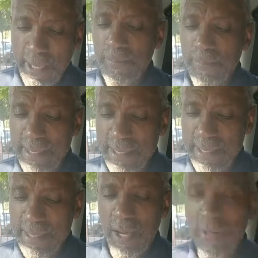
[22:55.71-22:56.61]
but now
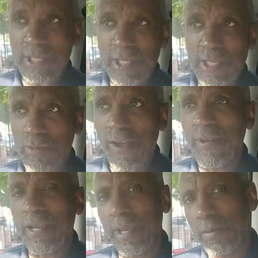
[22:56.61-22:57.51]
it's the traffic
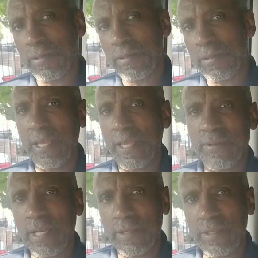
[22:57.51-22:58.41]
because of what they've done
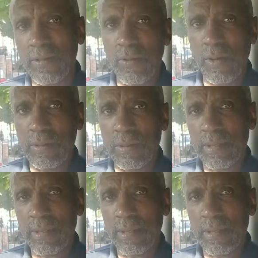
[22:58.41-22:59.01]
to the roads.